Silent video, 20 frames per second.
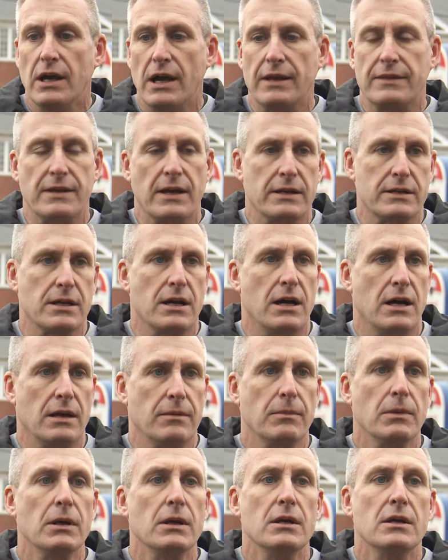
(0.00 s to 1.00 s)
at that
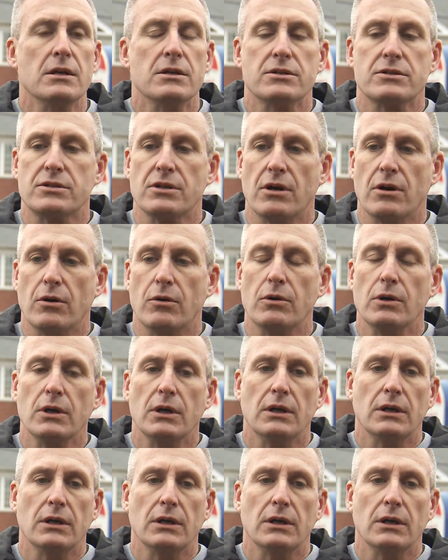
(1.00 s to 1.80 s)
time. So